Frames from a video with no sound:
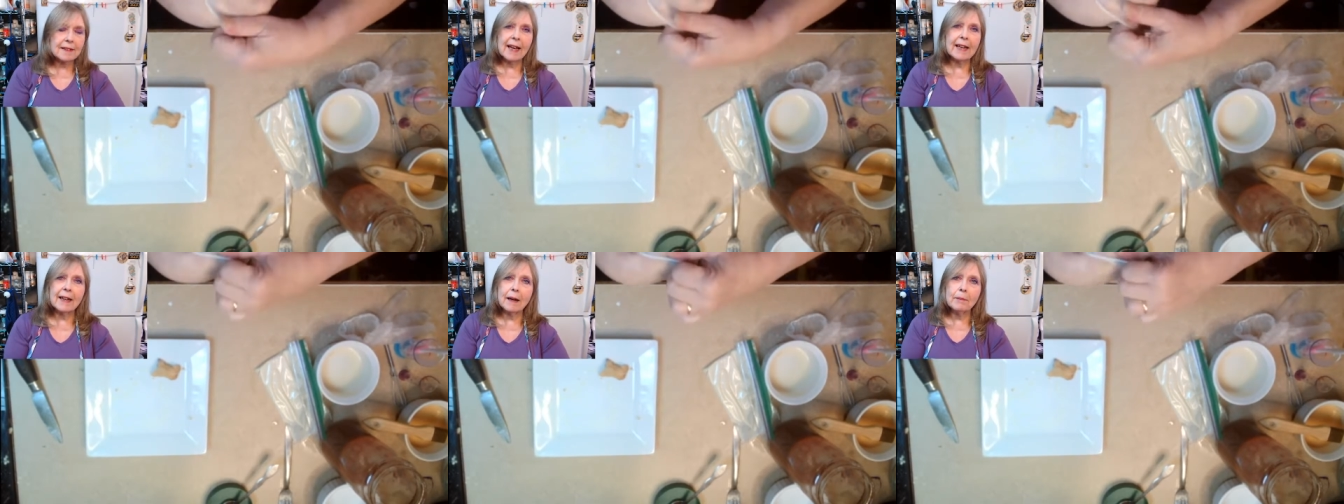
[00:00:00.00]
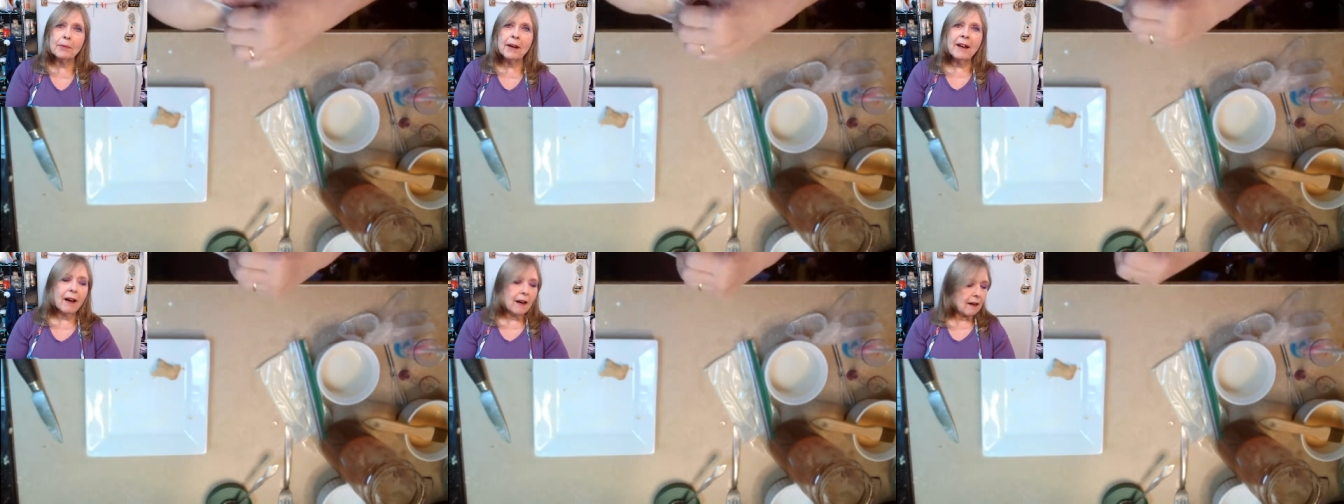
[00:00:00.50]
light up.
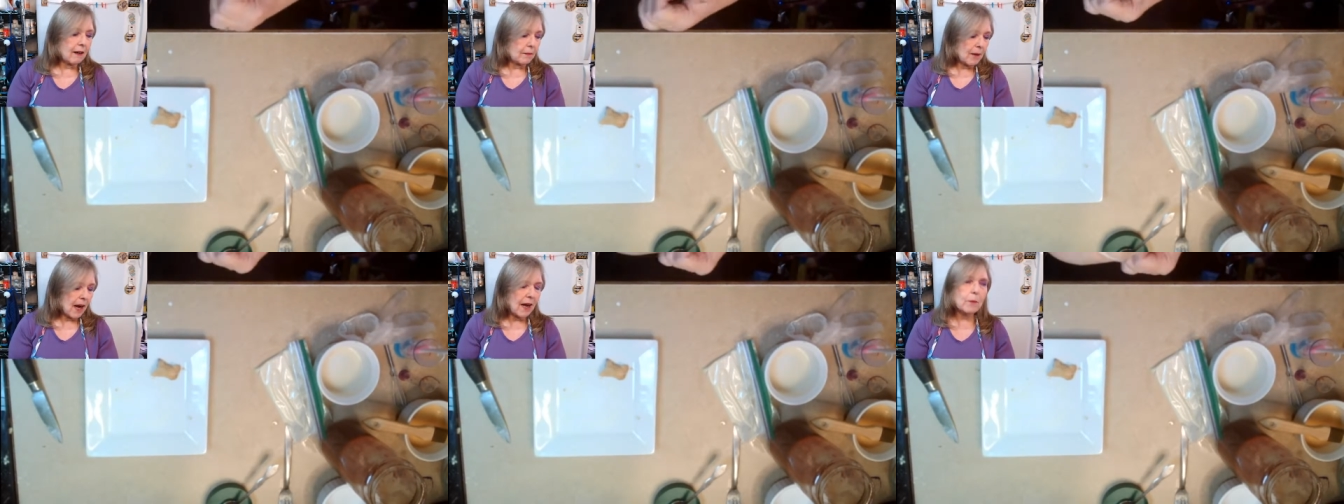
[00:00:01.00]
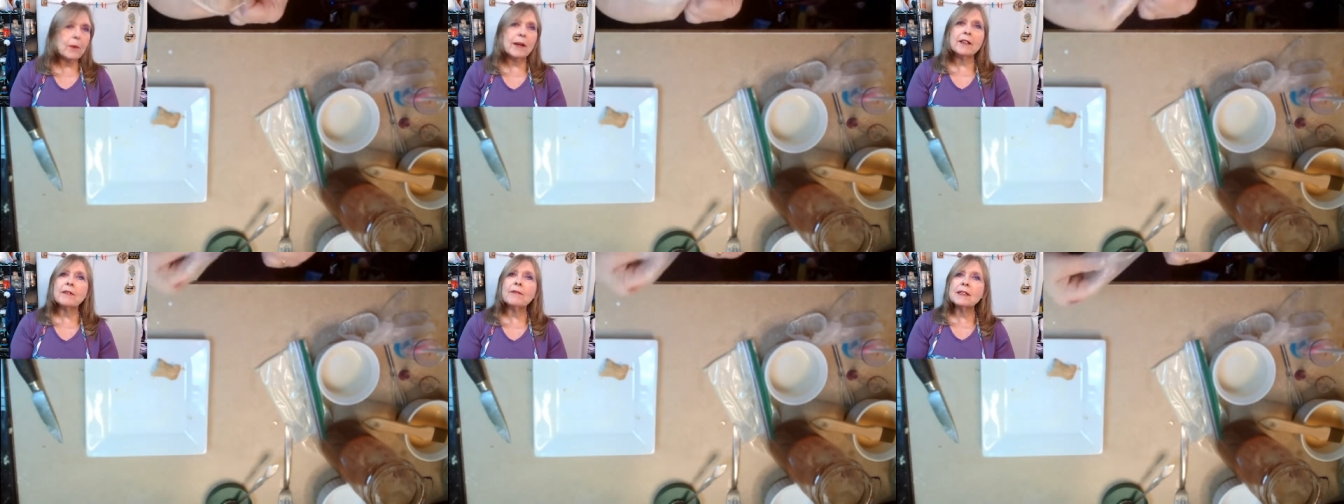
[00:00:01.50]
Um, I
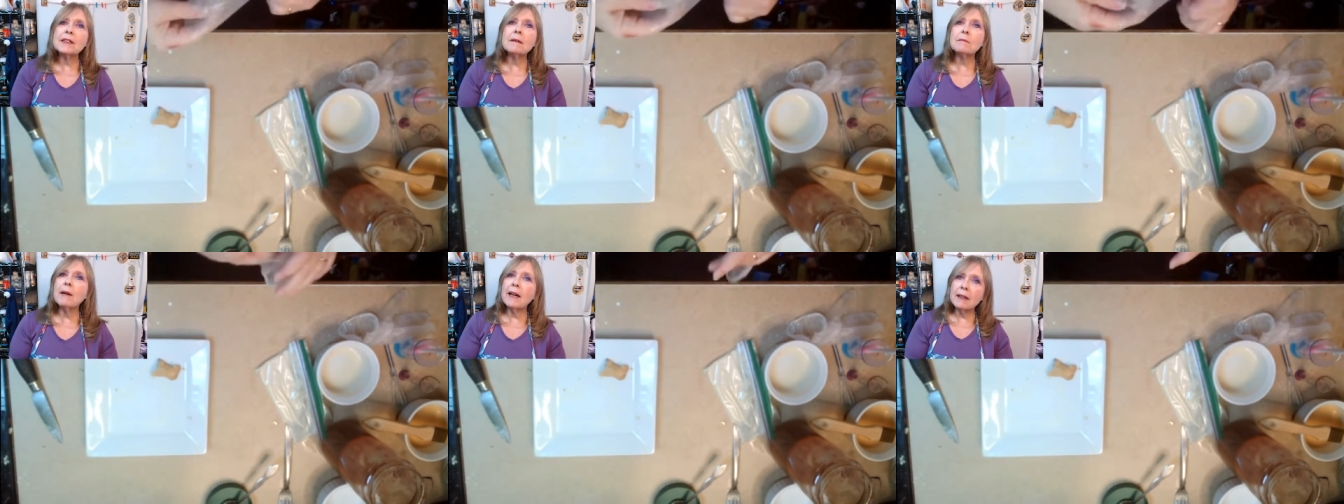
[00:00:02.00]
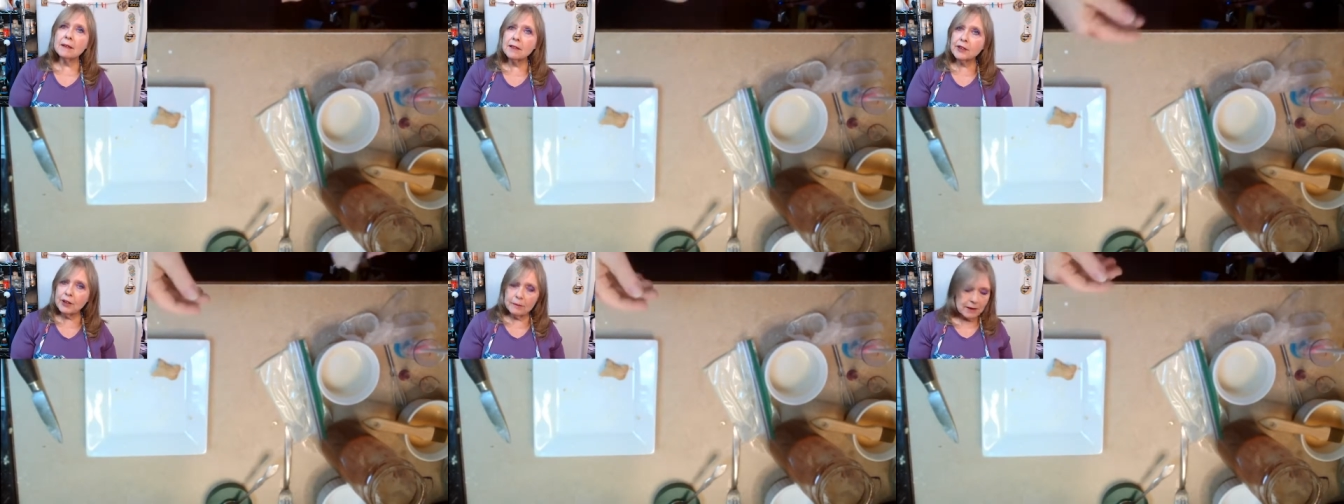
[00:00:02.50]
went to visit my
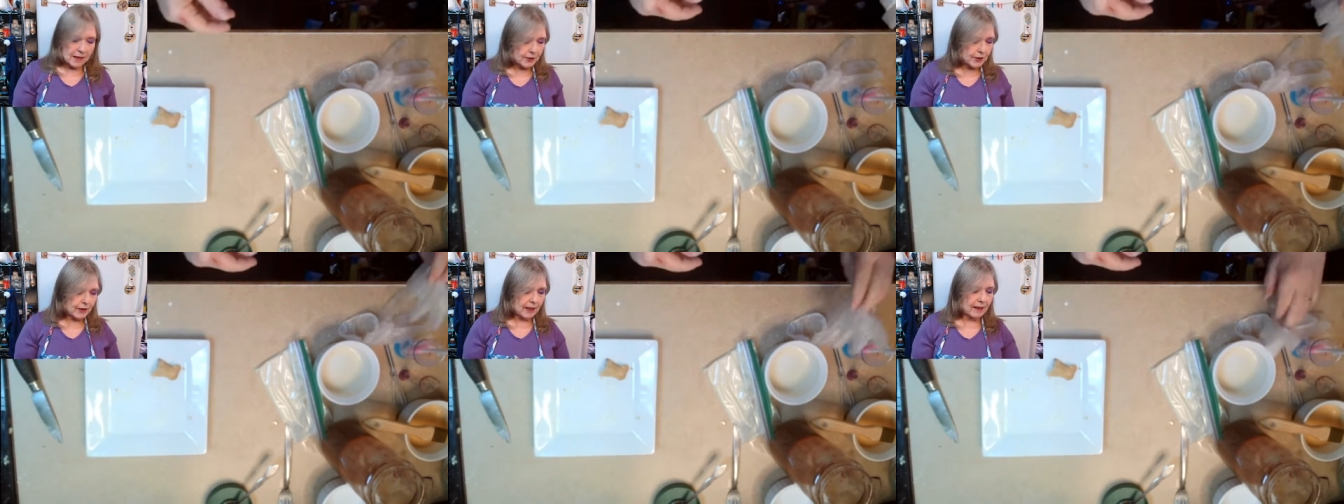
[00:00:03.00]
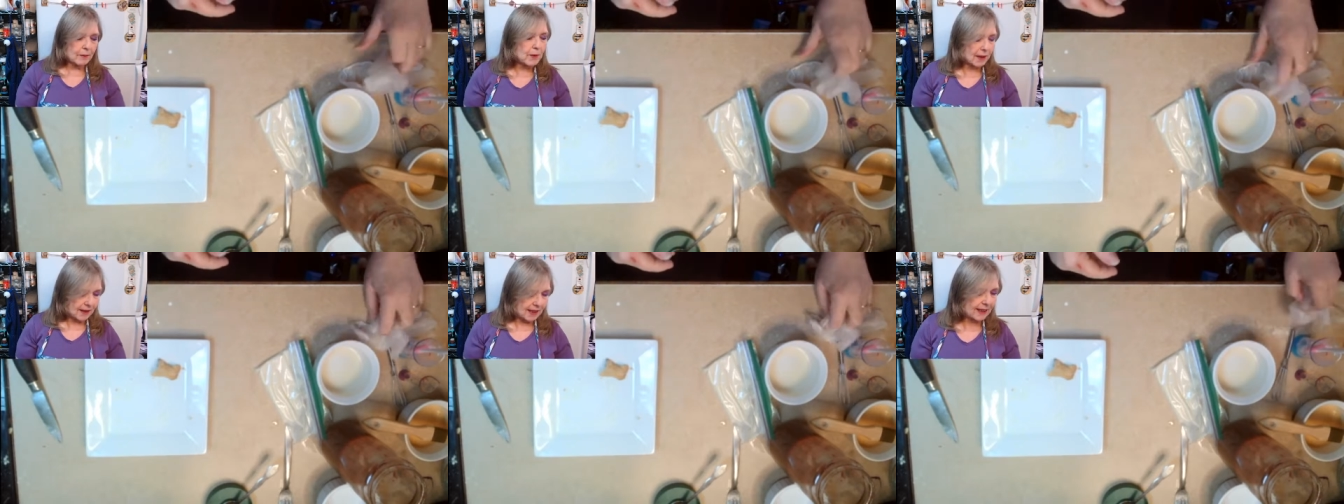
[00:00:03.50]
Uncle Jim yesterday
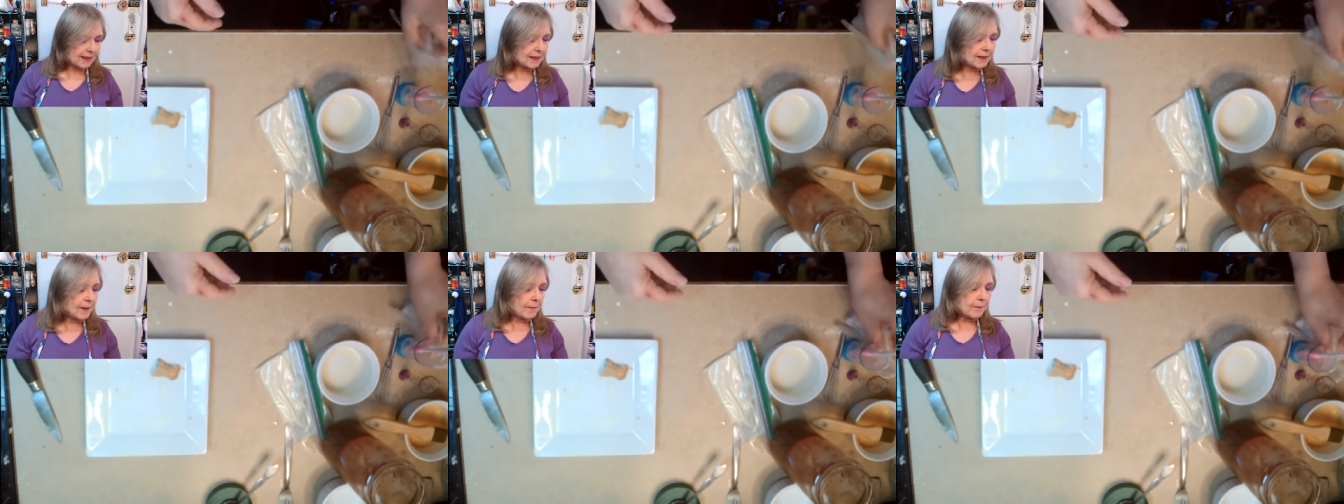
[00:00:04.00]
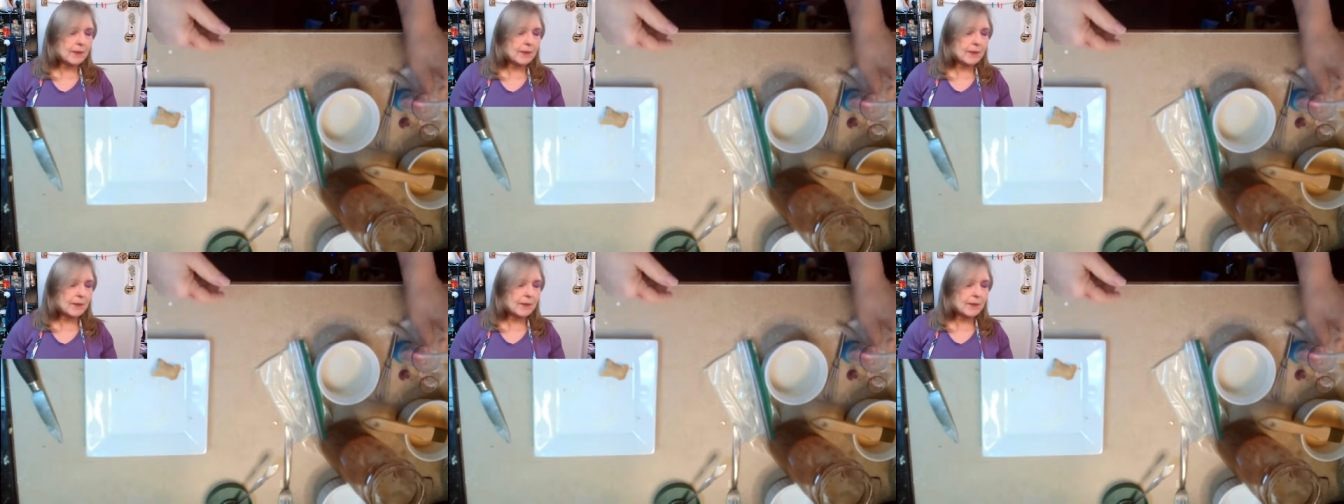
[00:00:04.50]
with Dell